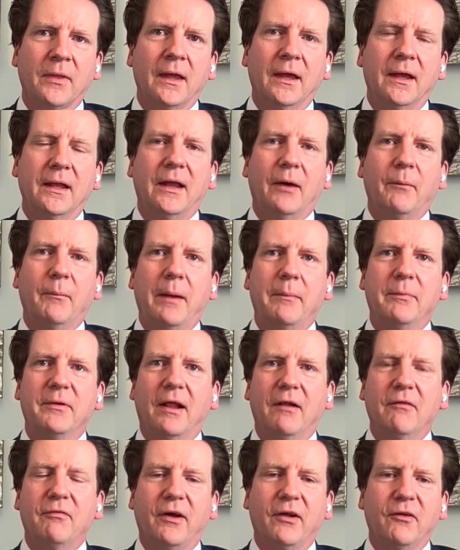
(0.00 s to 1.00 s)
now maybe
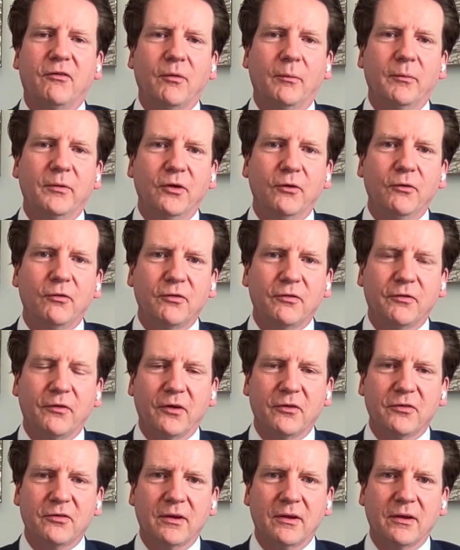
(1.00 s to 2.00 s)
they'll find some use for
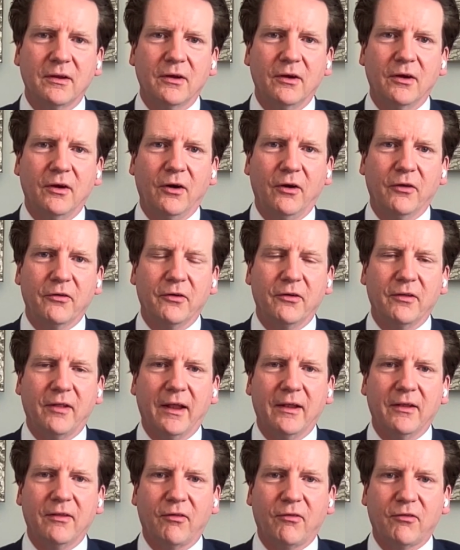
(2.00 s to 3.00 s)
it other
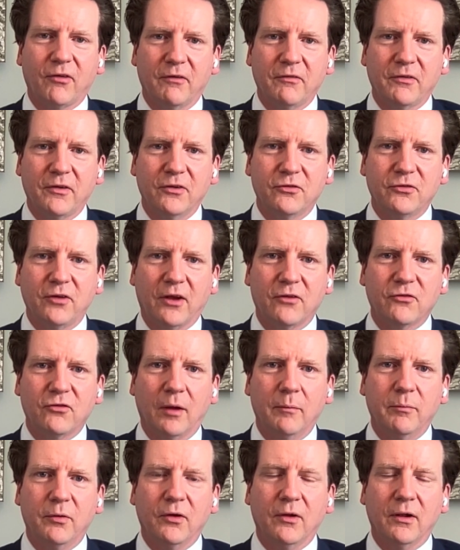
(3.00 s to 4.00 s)
than the CervicalCheck
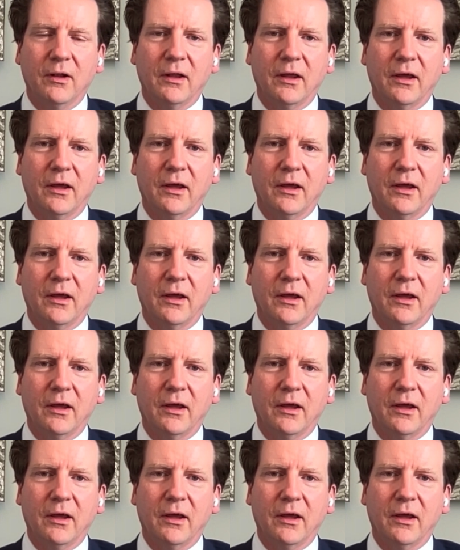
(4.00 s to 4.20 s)
Tribunal.